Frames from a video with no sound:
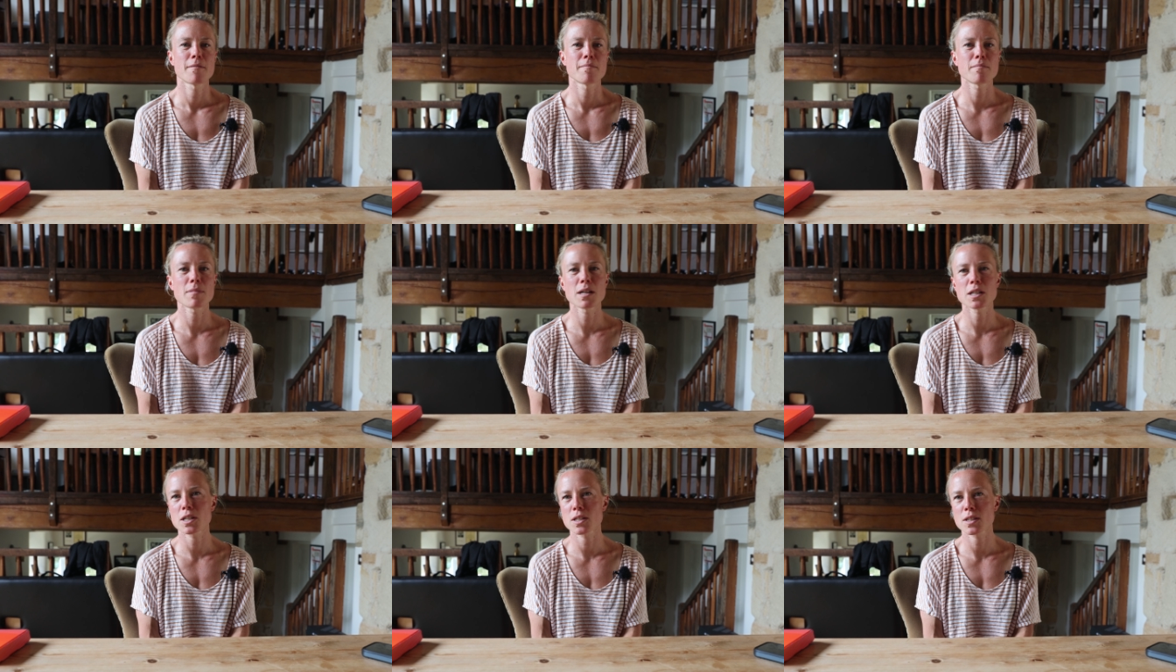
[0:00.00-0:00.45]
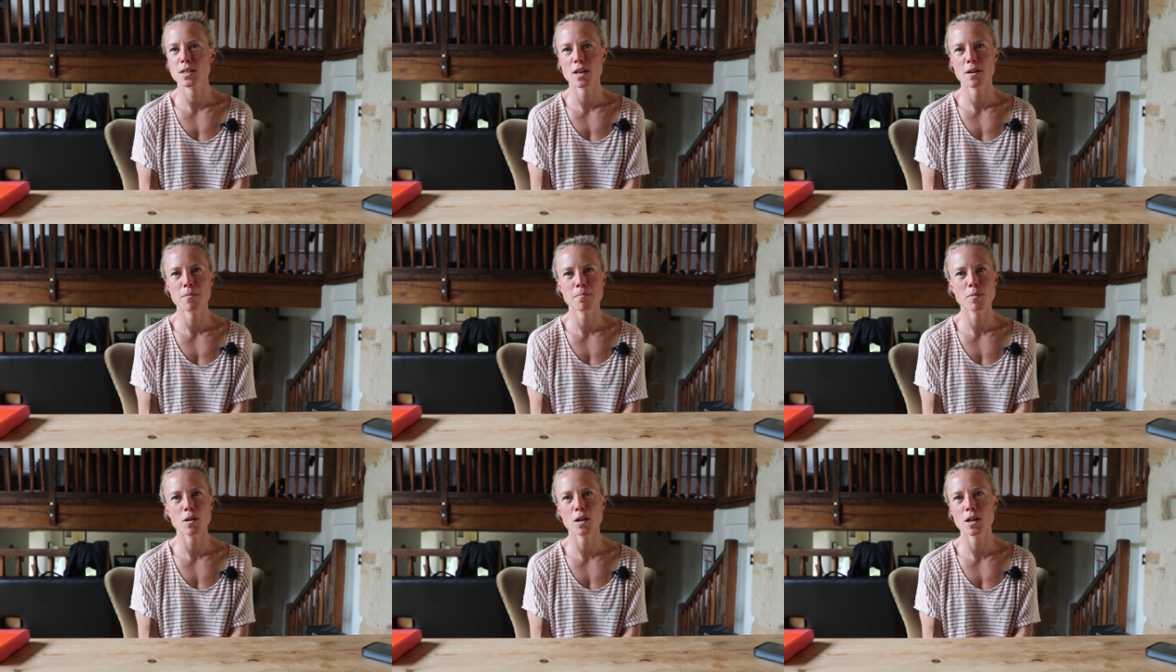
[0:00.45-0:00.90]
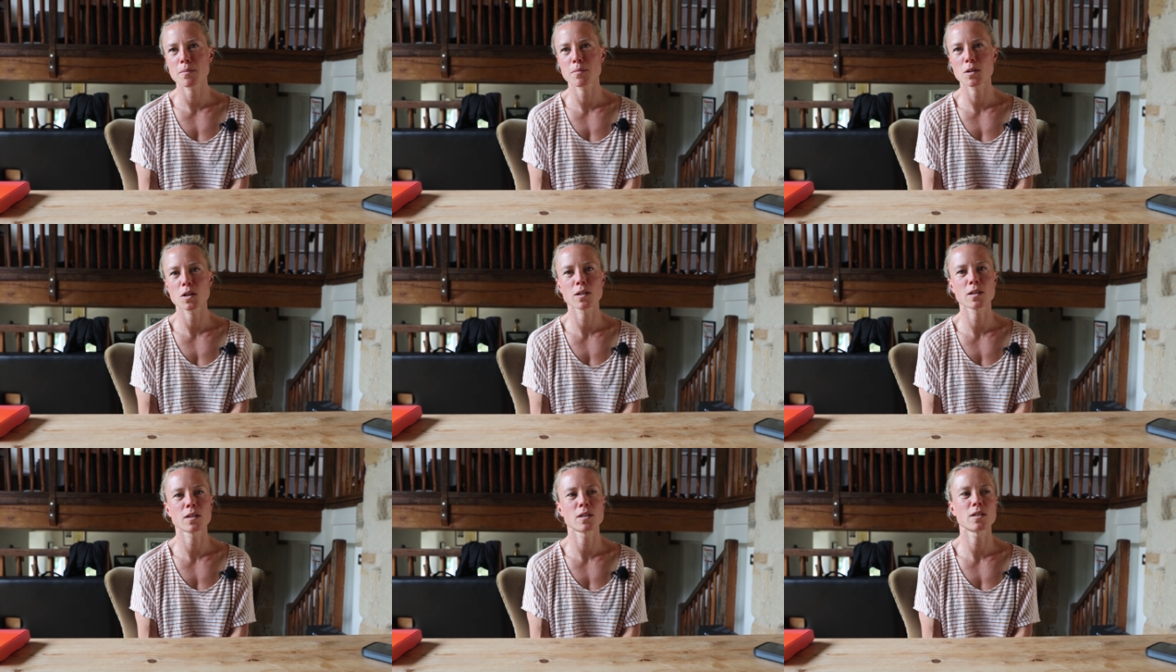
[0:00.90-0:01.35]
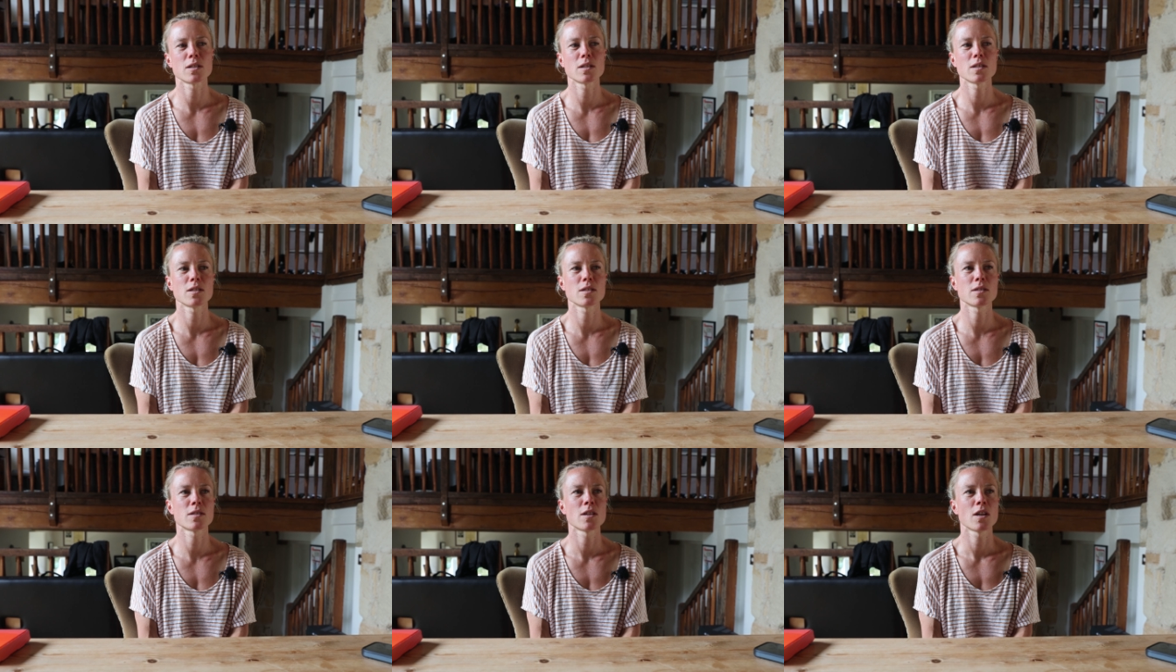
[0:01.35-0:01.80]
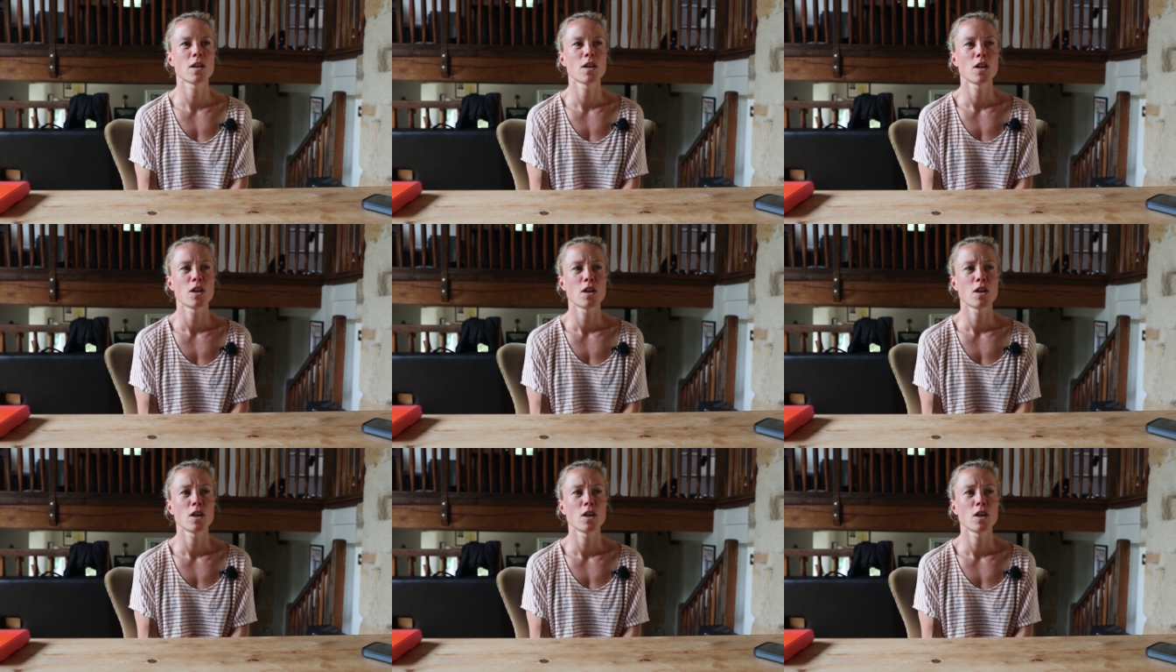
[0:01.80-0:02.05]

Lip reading: measure certain biomarkers.